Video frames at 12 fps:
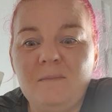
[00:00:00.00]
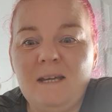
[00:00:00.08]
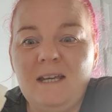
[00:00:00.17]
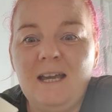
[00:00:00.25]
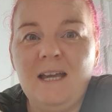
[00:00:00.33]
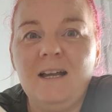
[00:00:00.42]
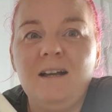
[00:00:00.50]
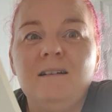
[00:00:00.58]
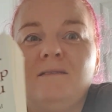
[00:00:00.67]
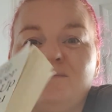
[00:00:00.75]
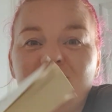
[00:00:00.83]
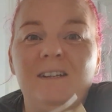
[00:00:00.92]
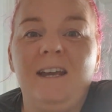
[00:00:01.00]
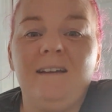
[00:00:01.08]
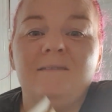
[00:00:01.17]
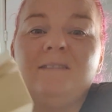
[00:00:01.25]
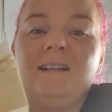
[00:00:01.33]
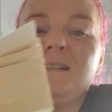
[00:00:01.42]
be,
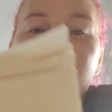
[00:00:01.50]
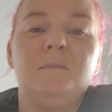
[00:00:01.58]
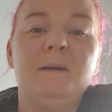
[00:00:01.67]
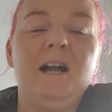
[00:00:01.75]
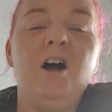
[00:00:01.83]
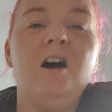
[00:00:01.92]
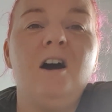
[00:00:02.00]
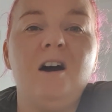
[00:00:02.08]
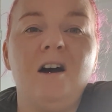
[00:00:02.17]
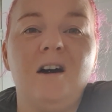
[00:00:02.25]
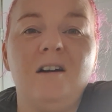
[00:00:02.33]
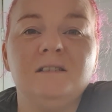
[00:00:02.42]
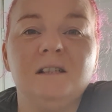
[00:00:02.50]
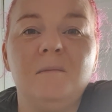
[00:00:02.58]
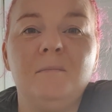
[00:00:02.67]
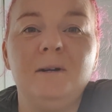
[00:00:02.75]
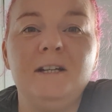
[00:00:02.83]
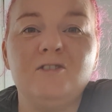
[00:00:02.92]
that's going to be a hard
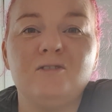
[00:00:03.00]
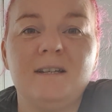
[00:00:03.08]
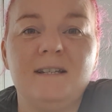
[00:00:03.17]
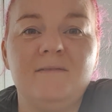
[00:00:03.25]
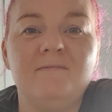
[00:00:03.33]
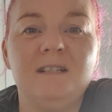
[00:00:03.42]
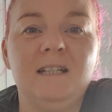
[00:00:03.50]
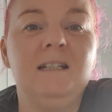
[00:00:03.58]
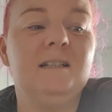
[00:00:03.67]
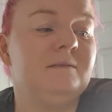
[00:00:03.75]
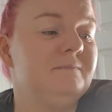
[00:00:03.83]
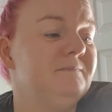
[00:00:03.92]
but interesting read.